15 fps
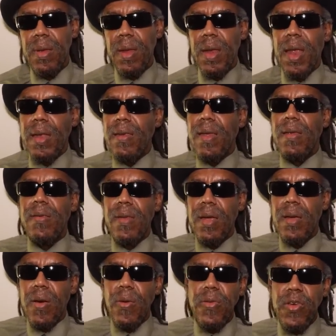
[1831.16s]
And that takes
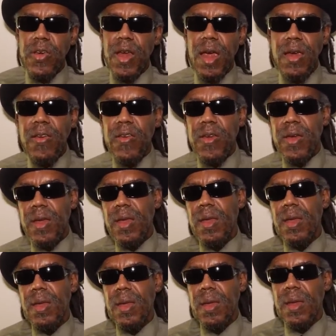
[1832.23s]
negotiation.
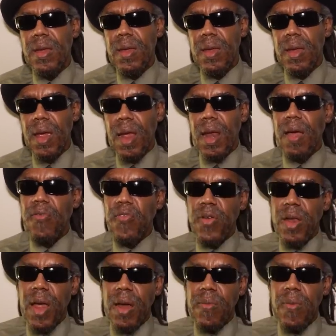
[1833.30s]
And I
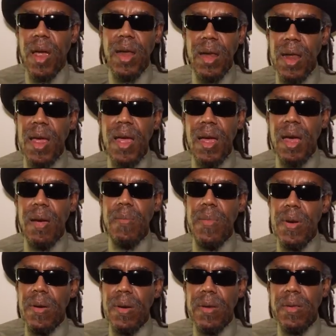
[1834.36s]
feel like right now
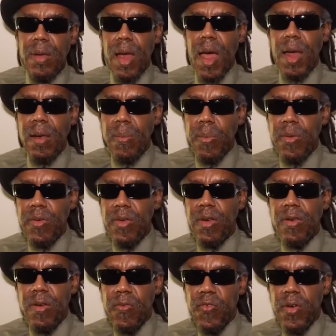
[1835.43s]
America's at the
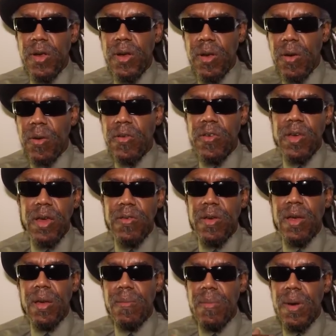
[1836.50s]
position for
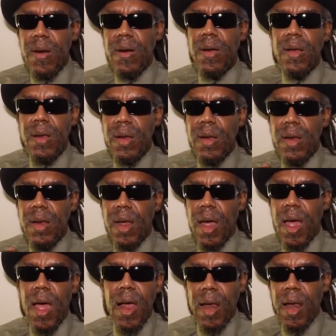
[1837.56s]
negotiation. America need an
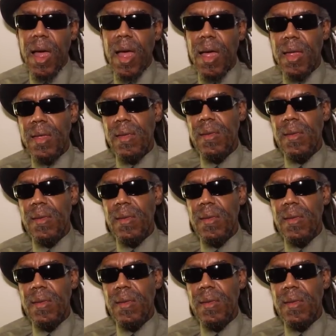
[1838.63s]
ally.